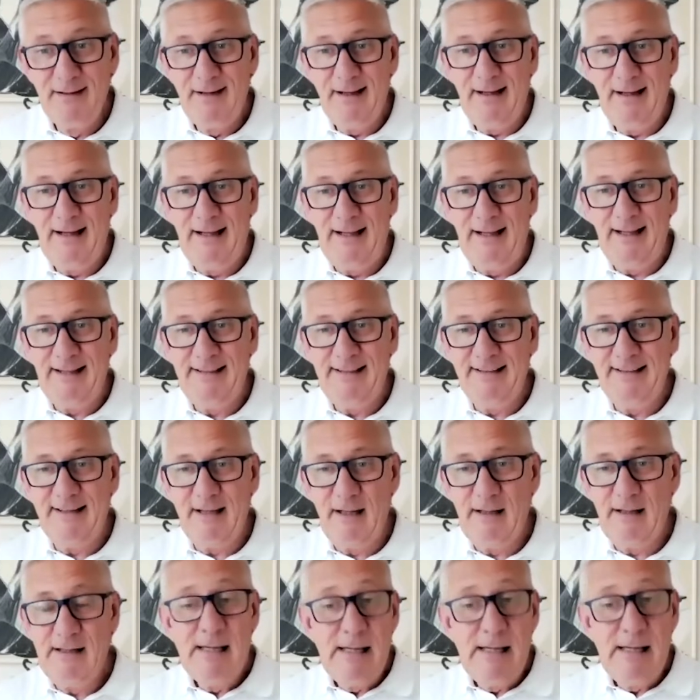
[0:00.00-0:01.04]
And,
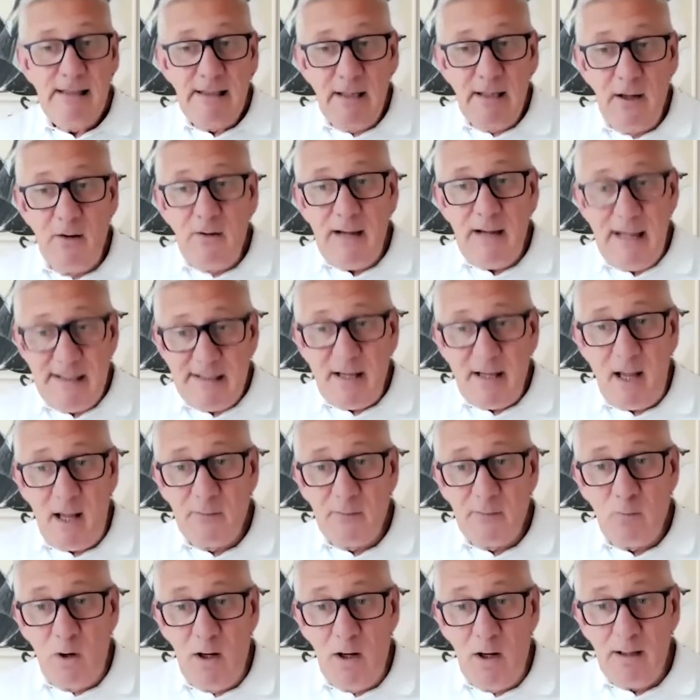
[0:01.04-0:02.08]
you know, it's hard
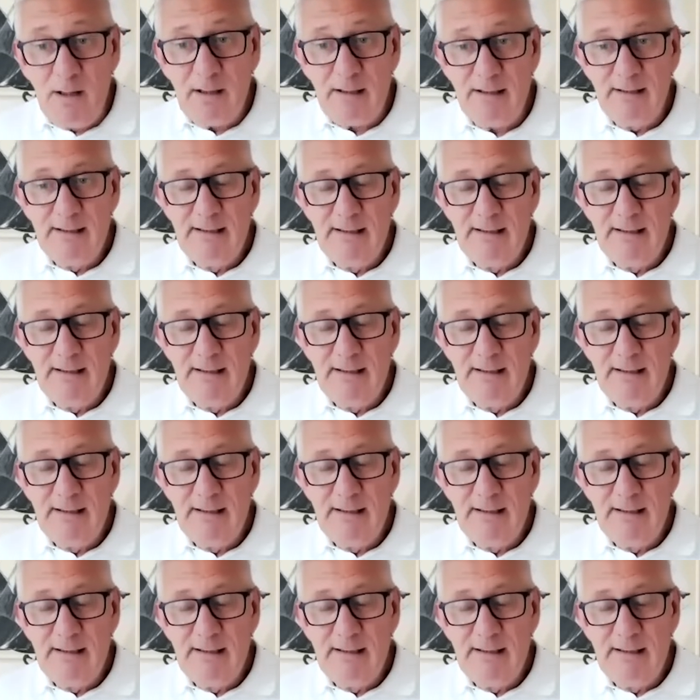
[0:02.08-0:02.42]
work.